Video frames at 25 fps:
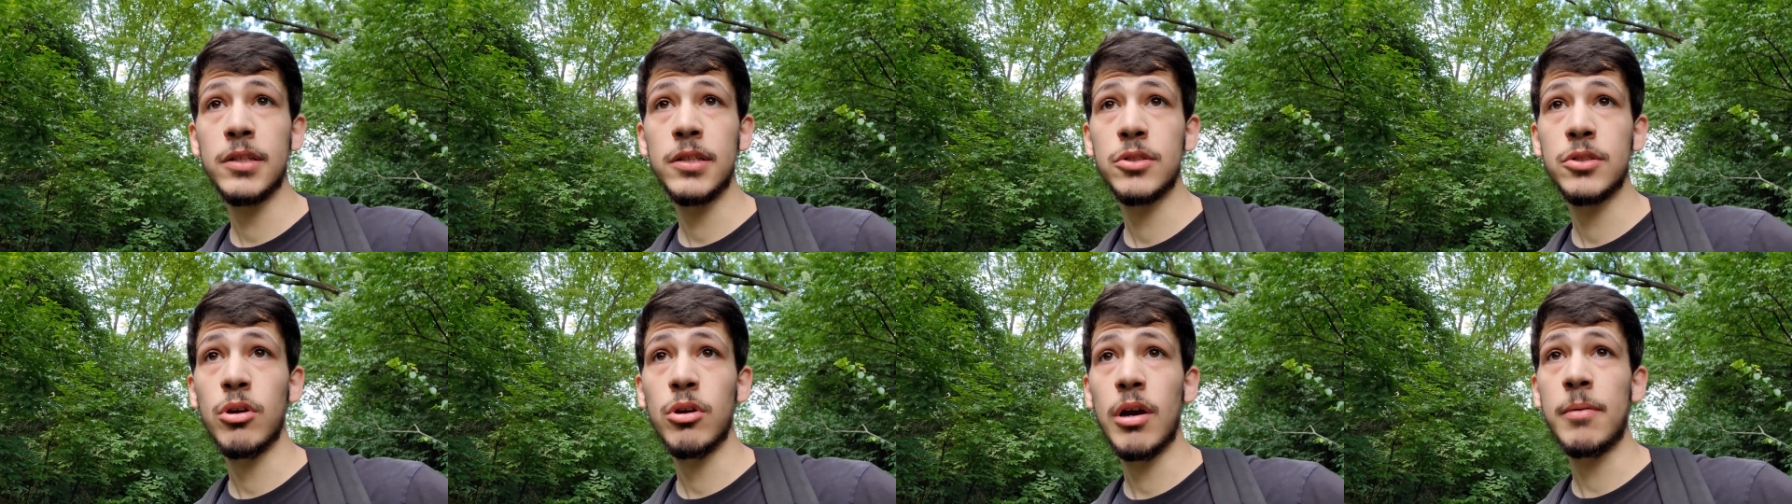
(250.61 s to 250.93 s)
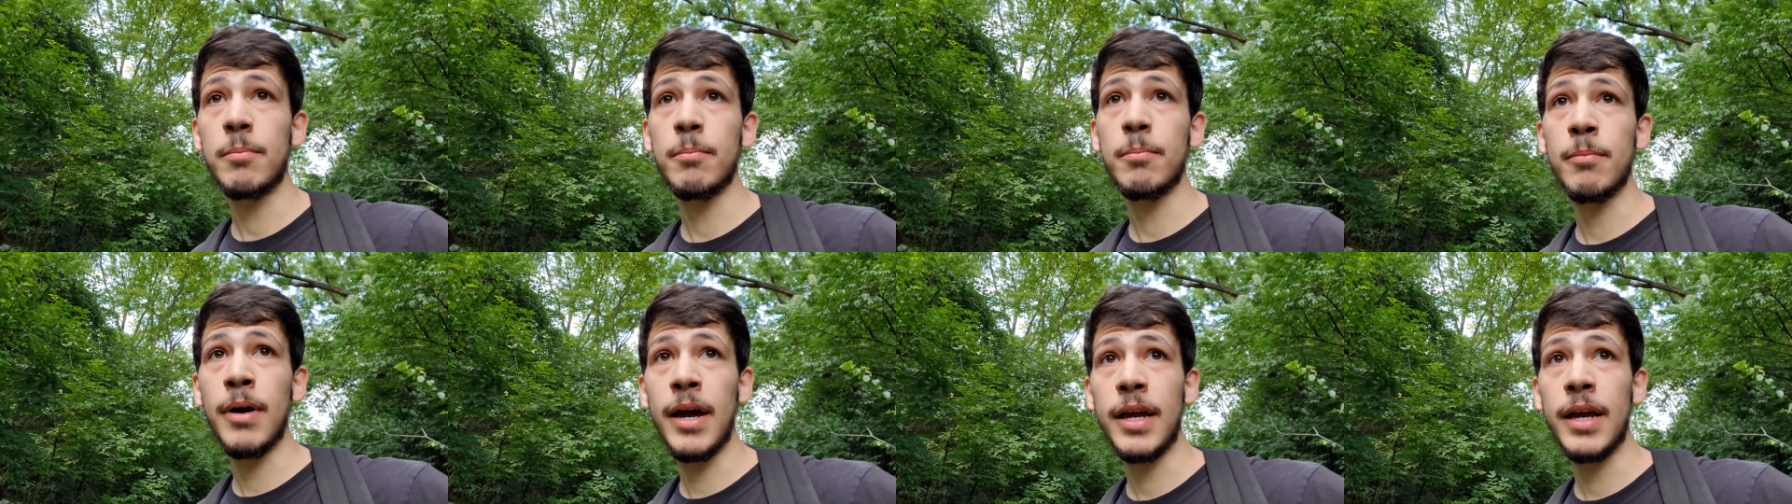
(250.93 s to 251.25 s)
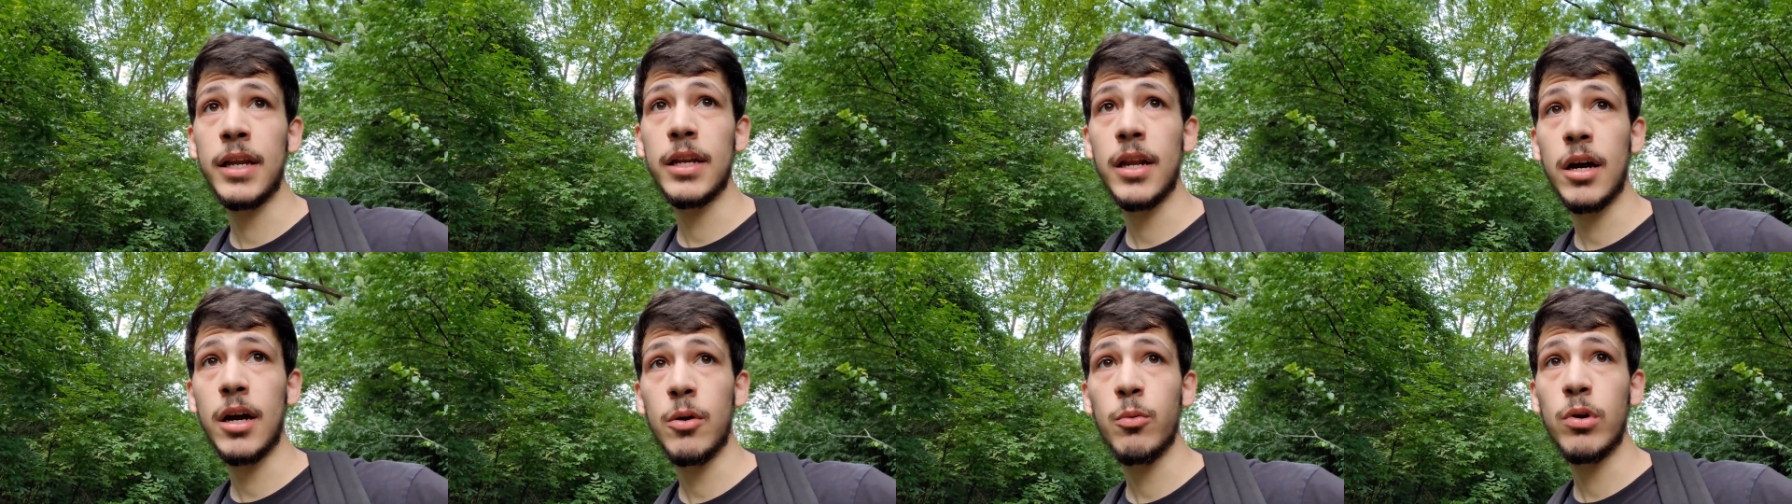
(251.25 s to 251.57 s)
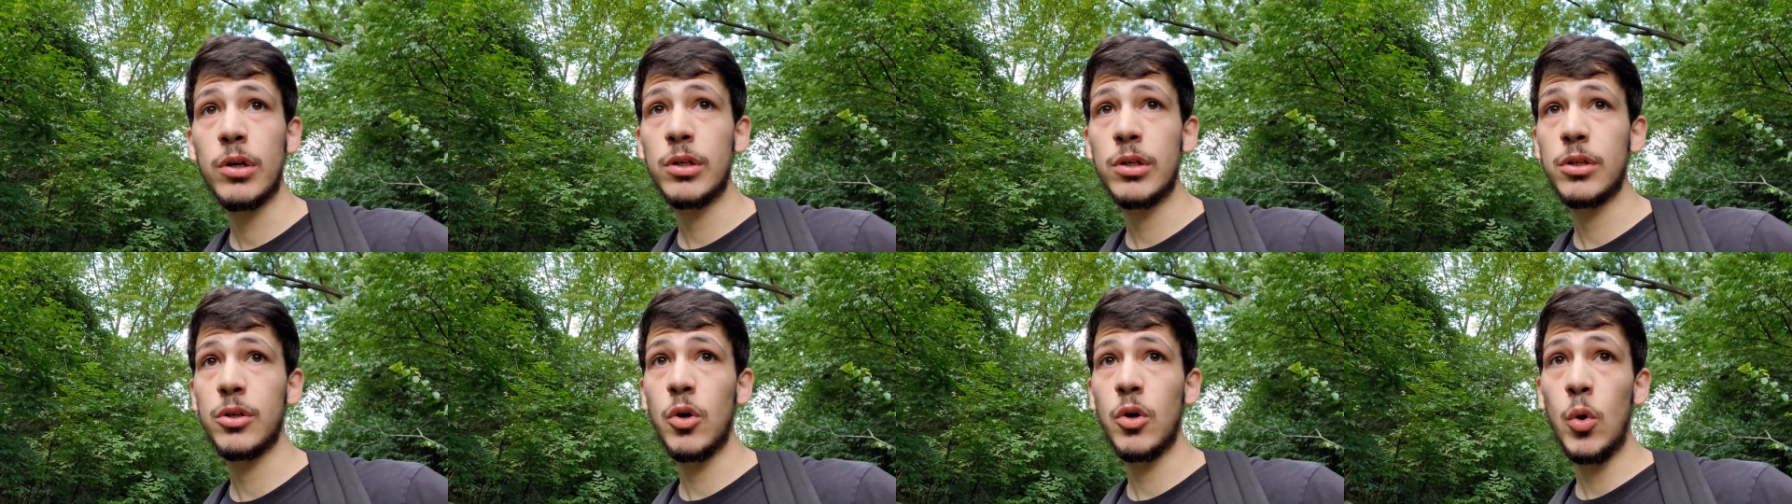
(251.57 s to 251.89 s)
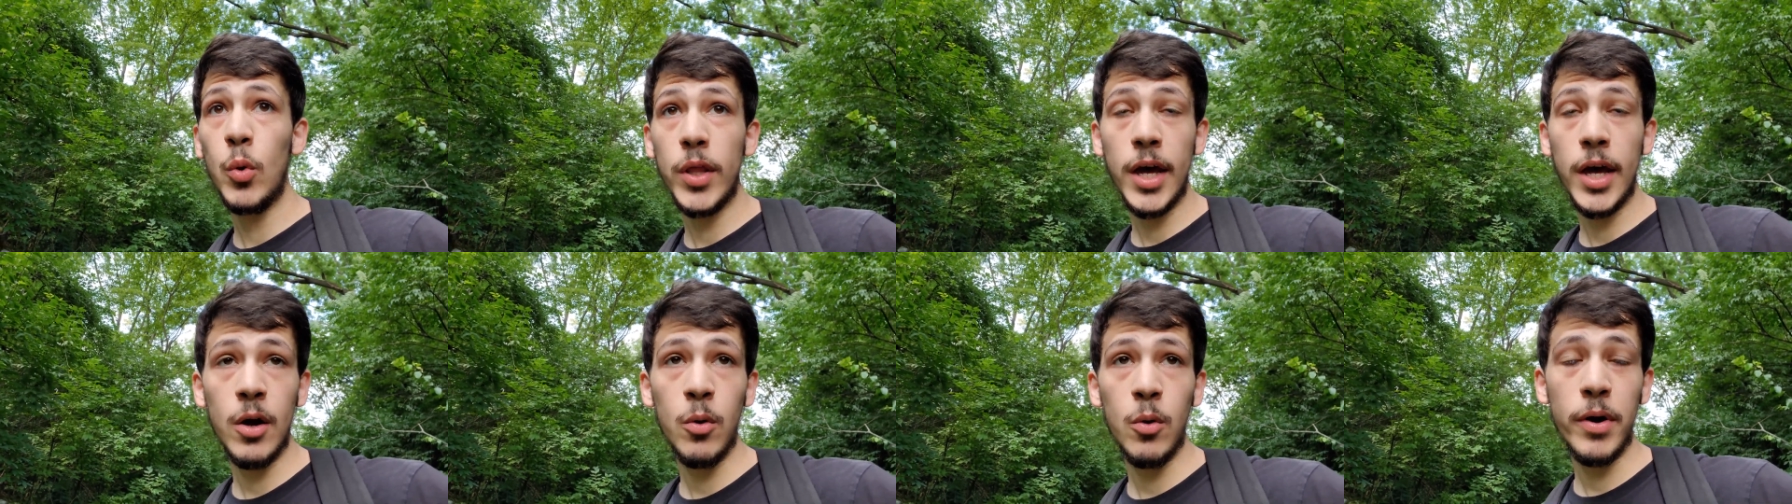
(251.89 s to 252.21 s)
so I might not want to go
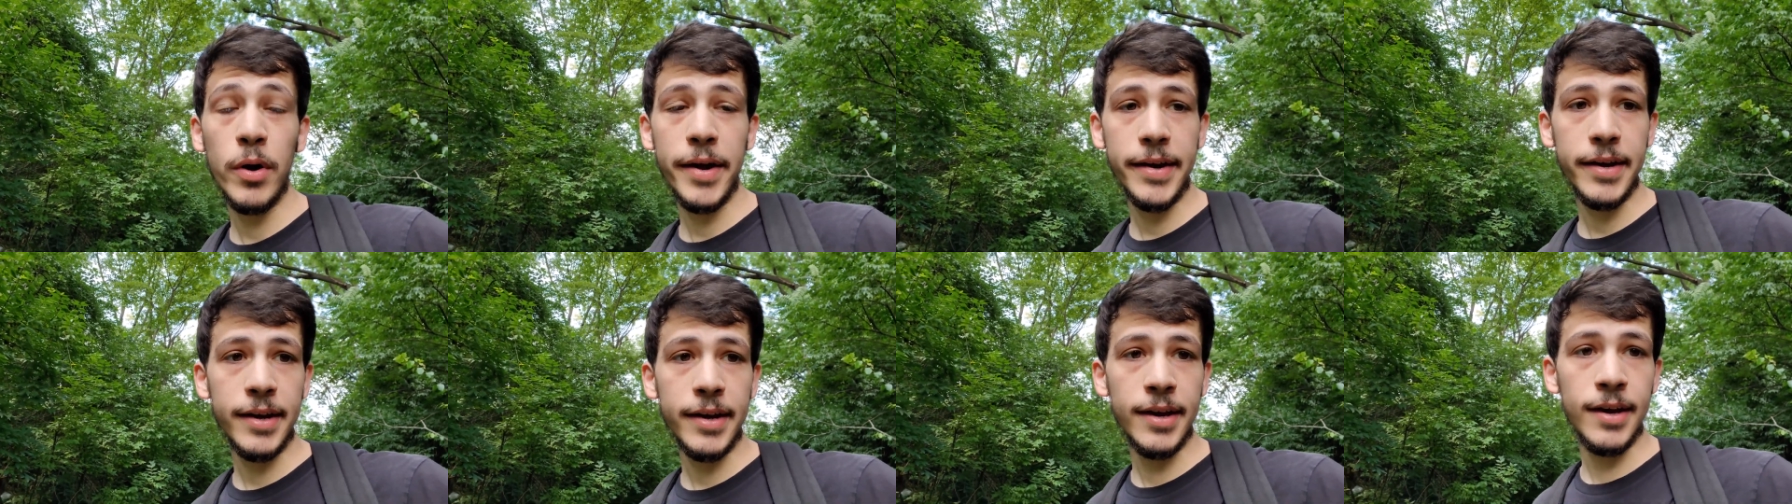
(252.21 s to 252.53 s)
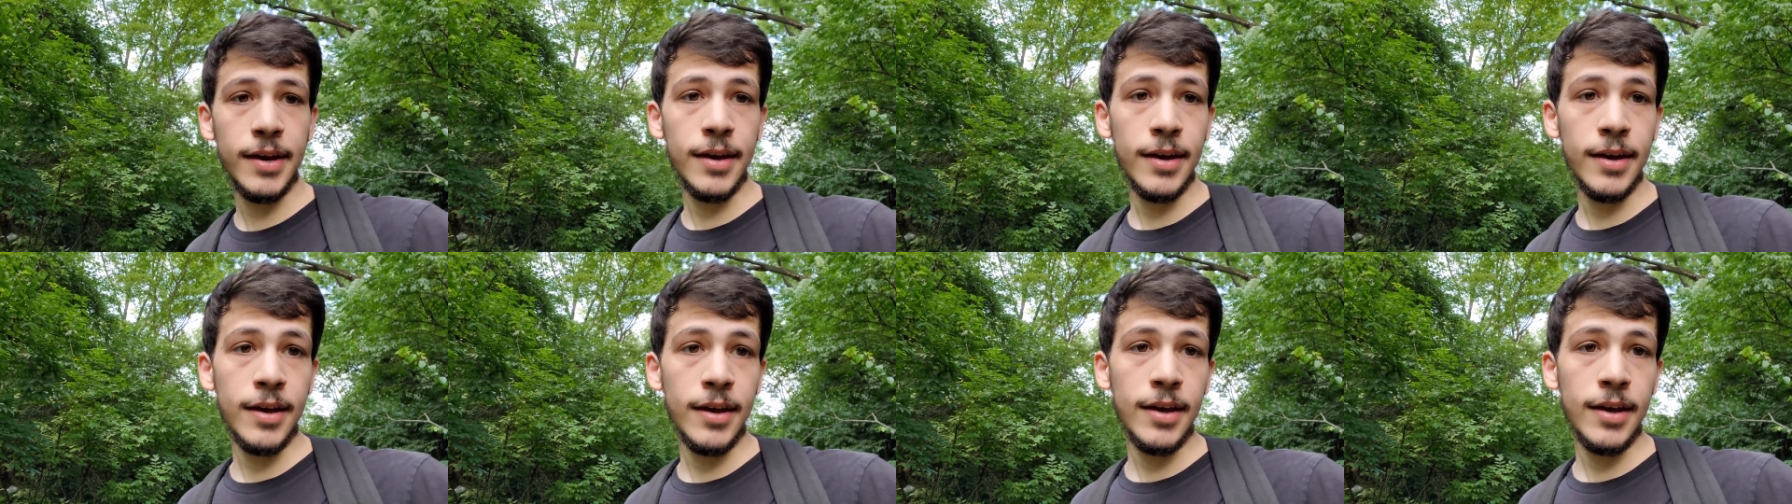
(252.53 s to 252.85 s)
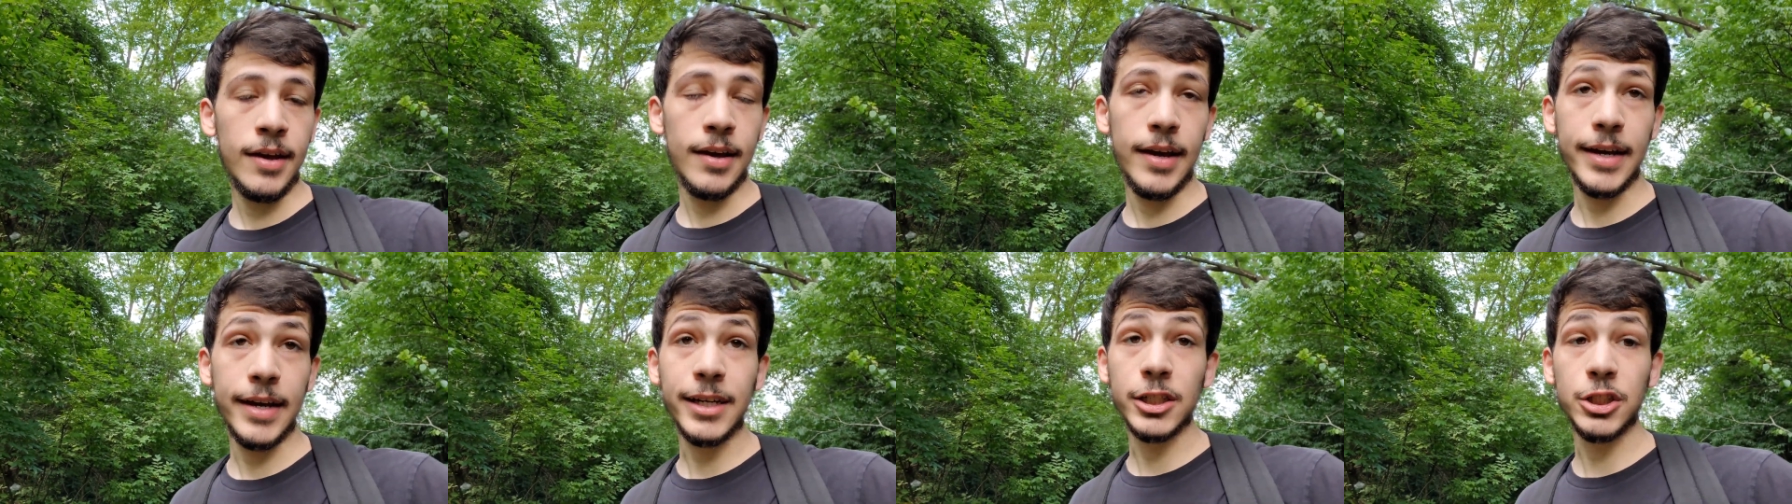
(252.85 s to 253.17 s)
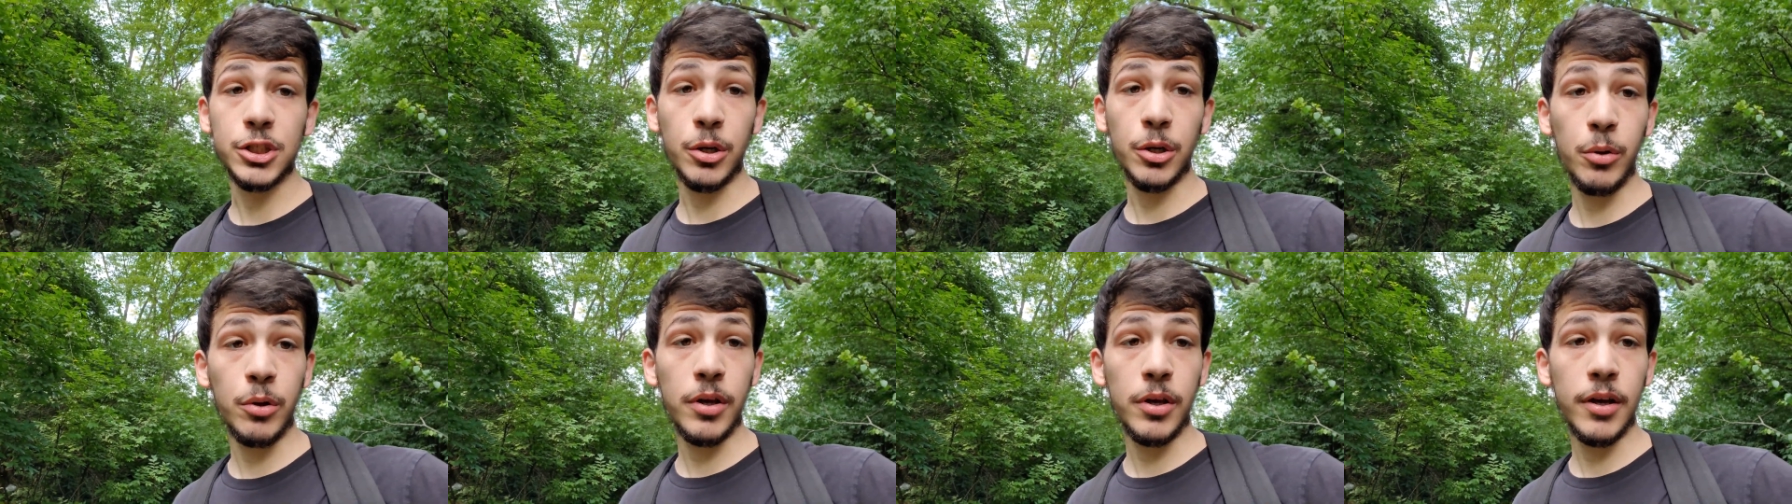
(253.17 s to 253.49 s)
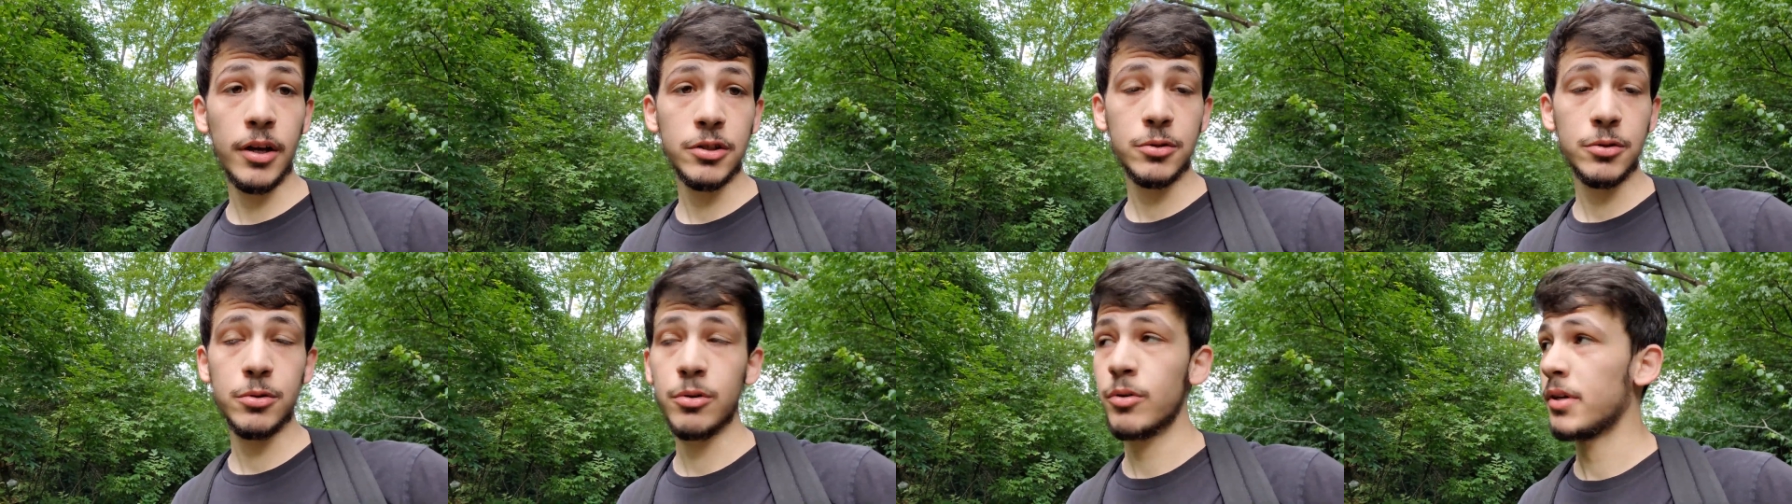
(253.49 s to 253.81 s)
that way. I can show you
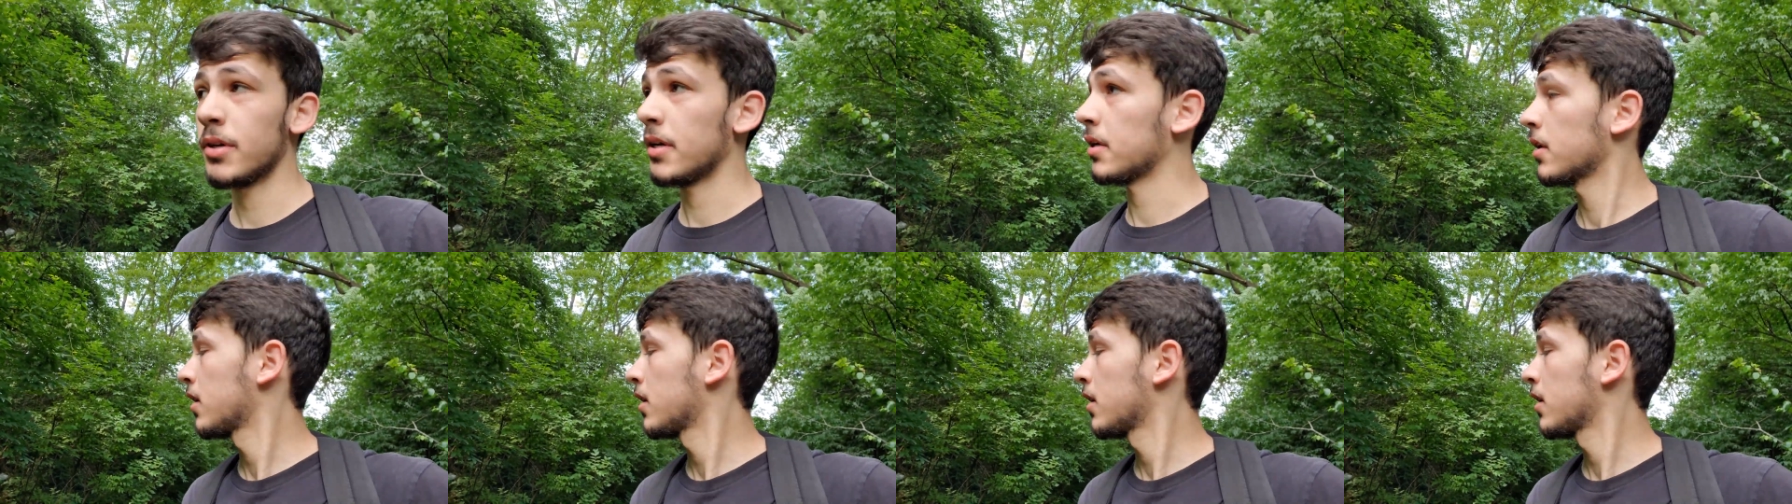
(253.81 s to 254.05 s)
guys real quick,